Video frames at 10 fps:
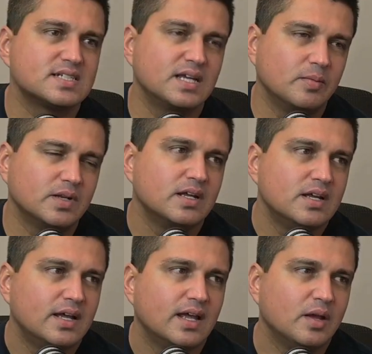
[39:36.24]
a team, and
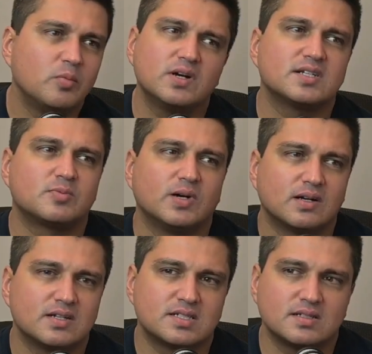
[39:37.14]
it works well
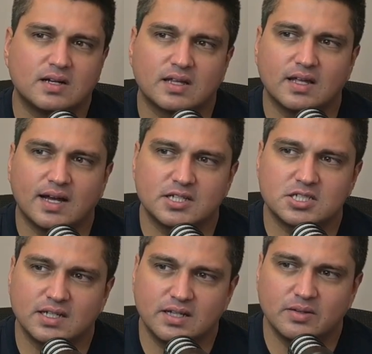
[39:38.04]
because, like,
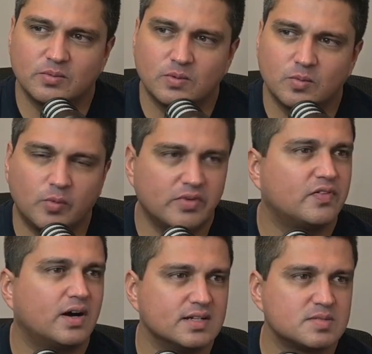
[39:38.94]
actually what we
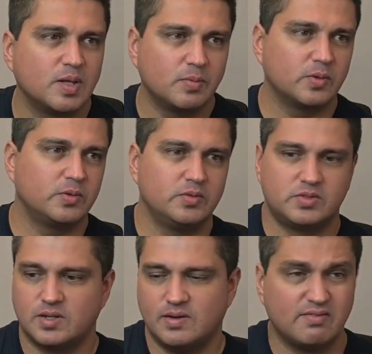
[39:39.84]
find is people who
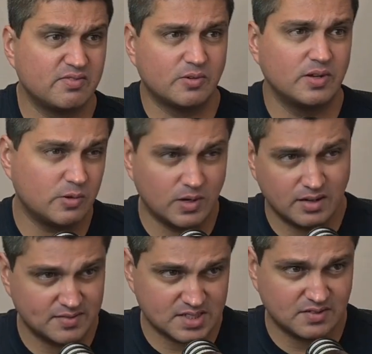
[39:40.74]
don't have quite
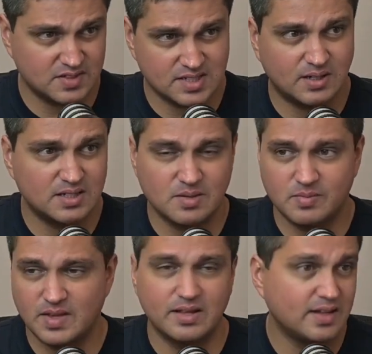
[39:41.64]
enough stuff assigned to
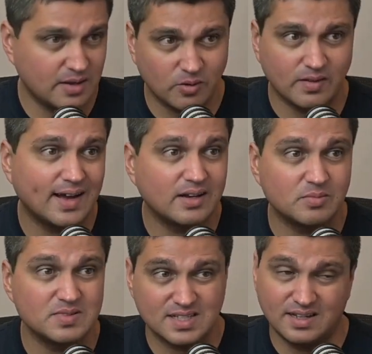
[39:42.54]
them, they hold their hand
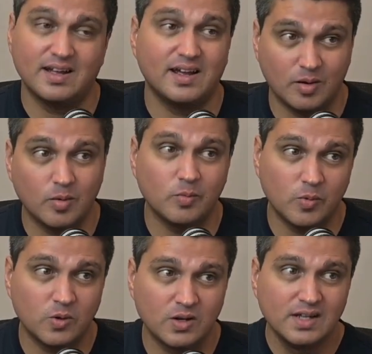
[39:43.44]
up and say, hey, I want
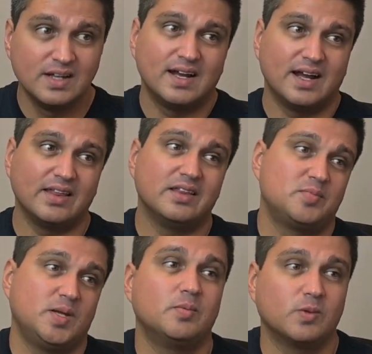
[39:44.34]
more. And then the
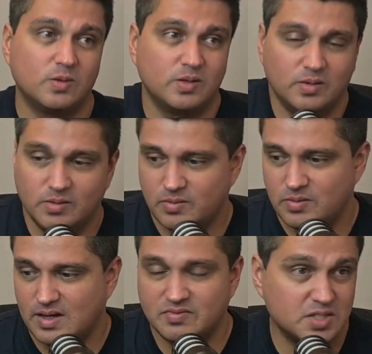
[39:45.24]
people who
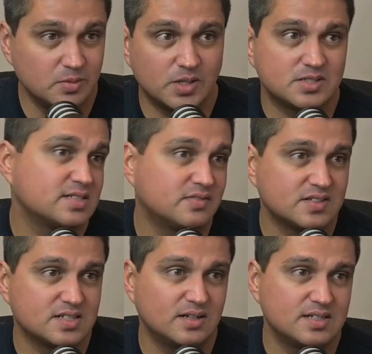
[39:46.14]
have too much stuff
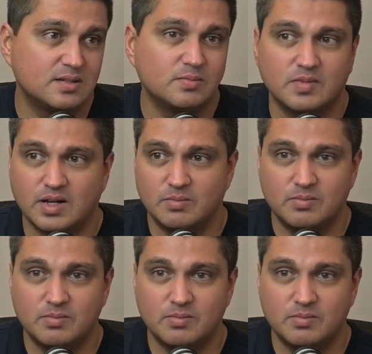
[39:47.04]
assigned to them